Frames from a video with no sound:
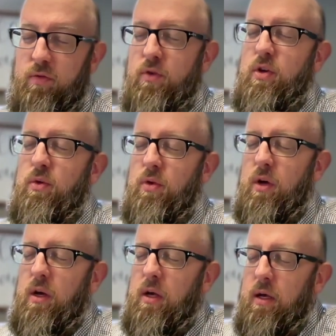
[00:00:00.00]
for you,
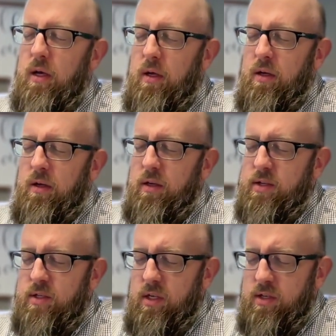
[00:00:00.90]

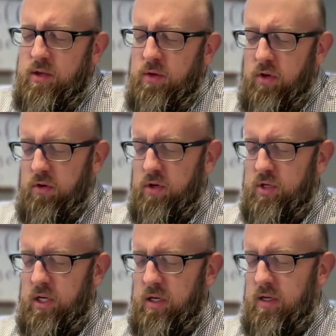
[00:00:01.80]
is is so
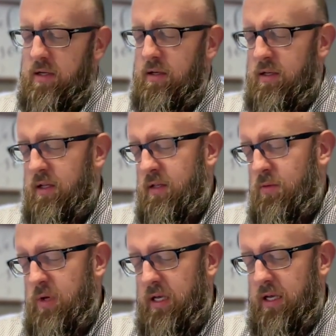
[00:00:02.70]
encouraging, and, and that
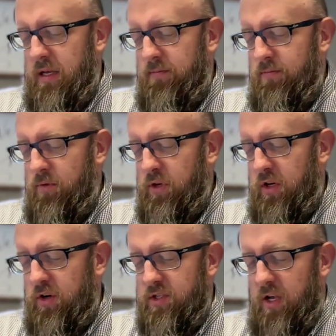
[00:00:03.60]
we can look at
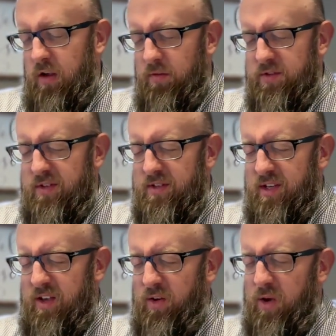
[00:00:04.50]
ourselves and
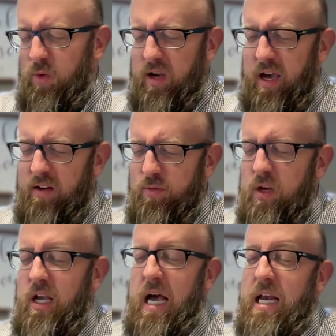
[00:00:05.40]
say, okay, what kind of
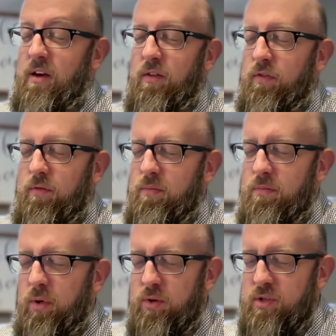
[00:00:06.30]
what kind of
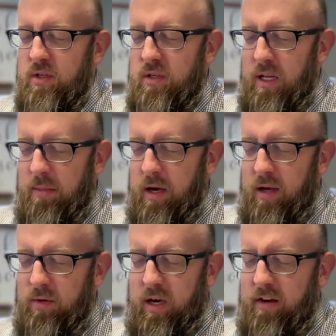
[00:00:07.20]
person am I?
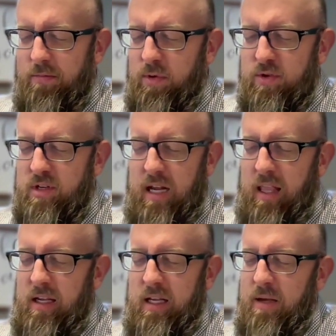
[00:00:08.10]
What kind of
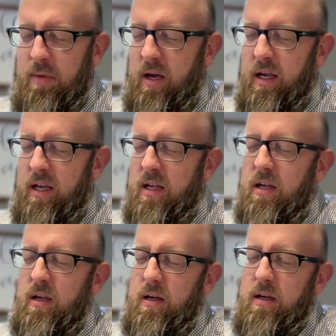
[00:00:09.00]
personality am I?
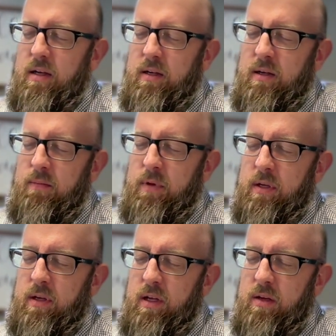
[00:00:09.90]
Um,
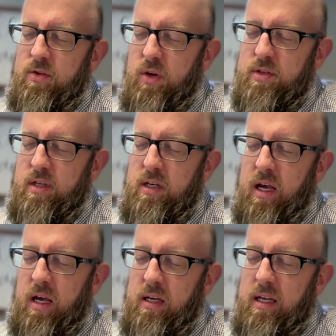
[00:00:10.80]
and, and trust that
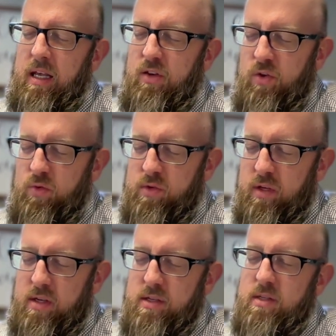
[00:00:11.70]
God can use
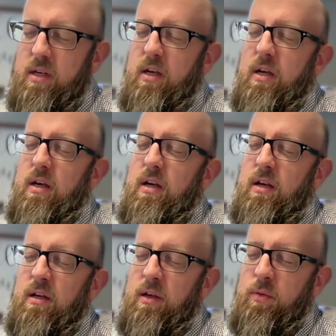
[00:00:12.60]
us
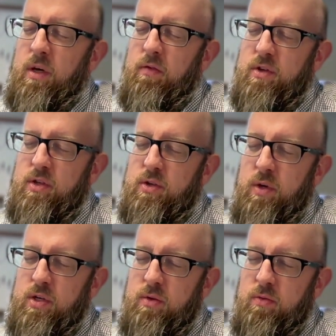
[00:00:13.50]
uh, in whatever
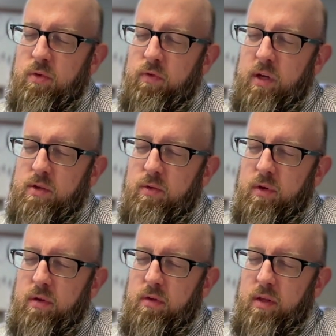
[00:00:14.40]
situation we're faced with,
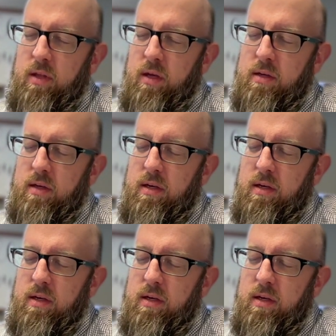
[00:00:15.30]
and that